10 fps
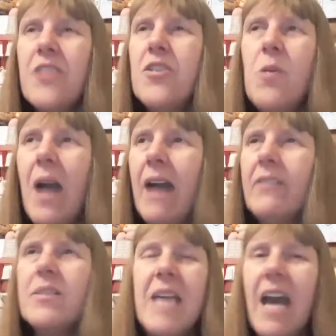that you
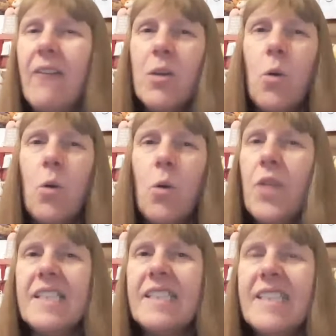have to be having all
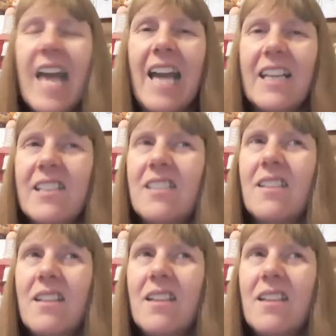this sex.